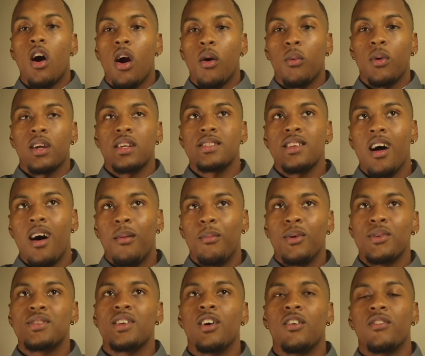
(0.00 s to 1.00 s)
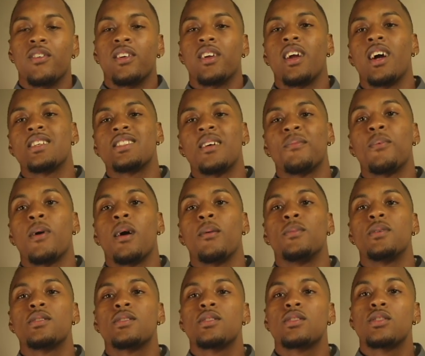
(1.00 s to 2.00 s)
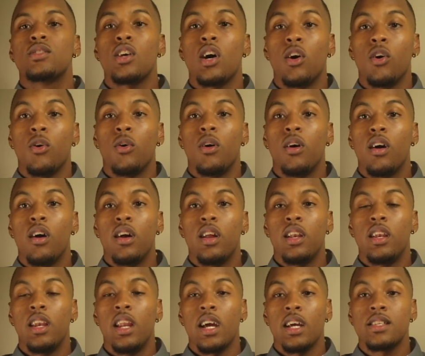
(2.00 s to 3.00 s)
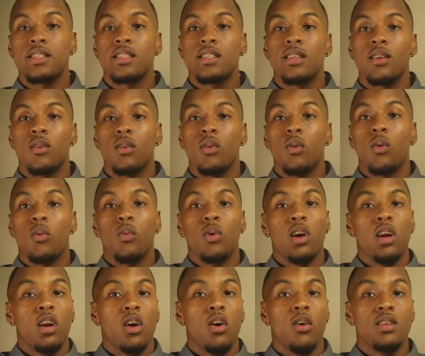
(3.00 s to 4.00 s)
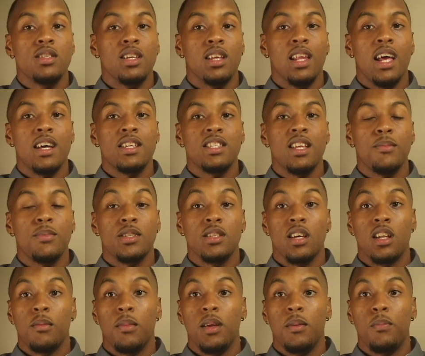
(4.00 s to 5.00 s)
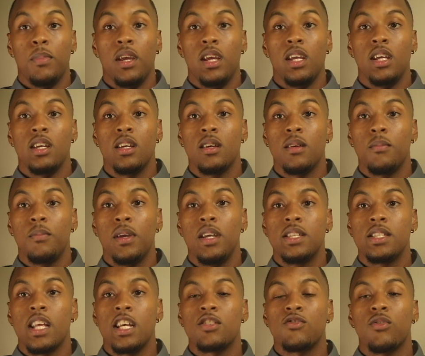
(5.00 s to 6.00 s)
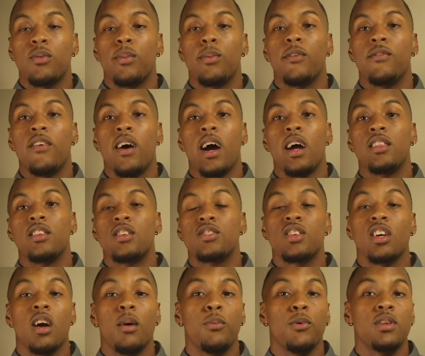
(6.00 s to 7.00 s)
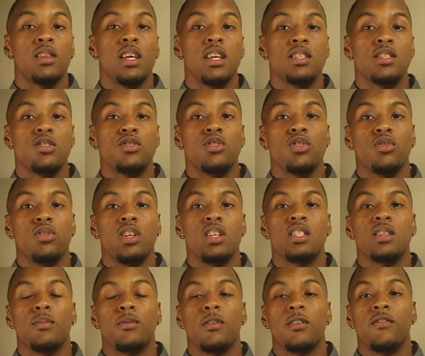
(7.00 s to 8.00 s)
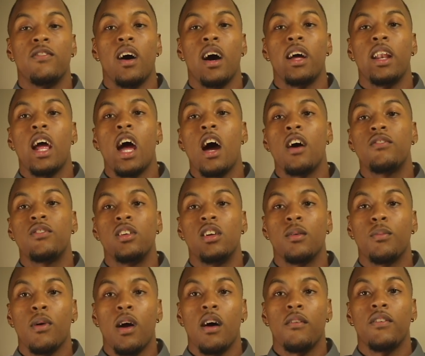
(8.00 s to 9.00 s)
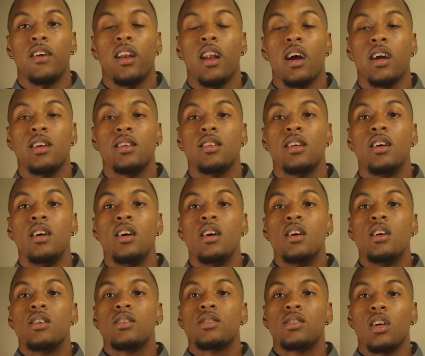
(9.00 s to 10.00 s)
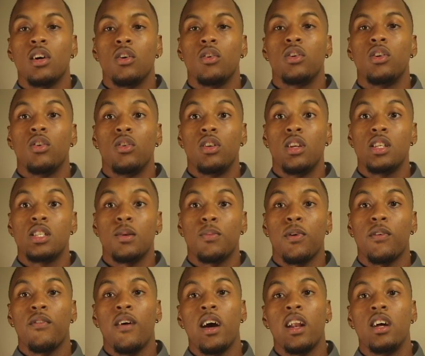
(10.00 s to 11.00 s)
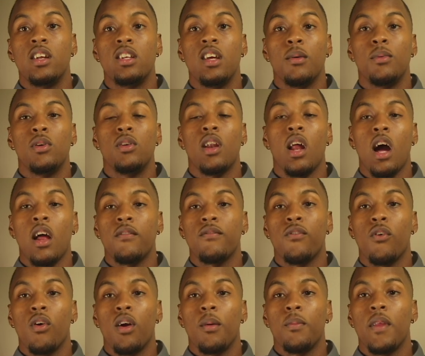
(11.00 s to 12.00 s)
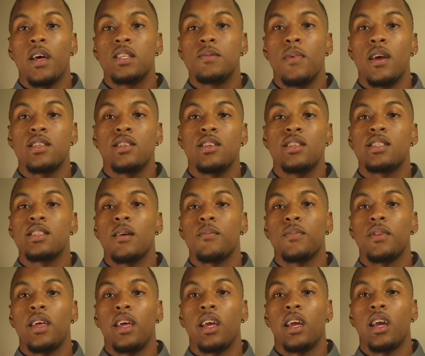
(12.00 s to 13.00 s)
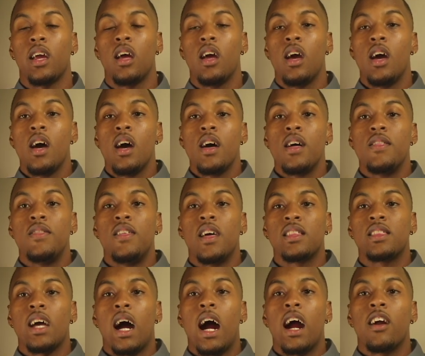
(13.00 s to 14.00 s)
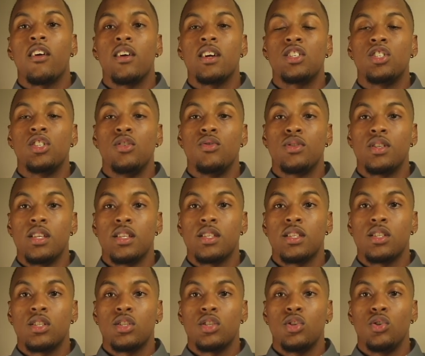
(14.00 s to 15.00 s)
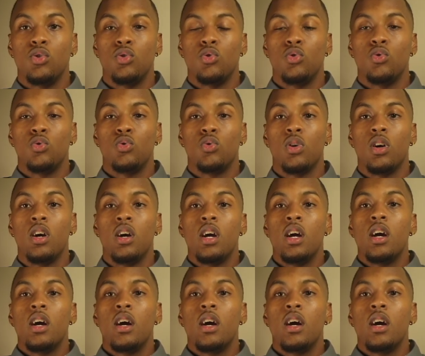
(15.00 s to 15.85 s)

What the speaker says: hard work is almost over, you guys, I promise. So next, we're going to go into the last step. It's going to be P. P stands for provide. There's a couple of things that you'll need to provide after your profit night. So you'll need to provide a W-9 form. That's basically something that the IRS uses to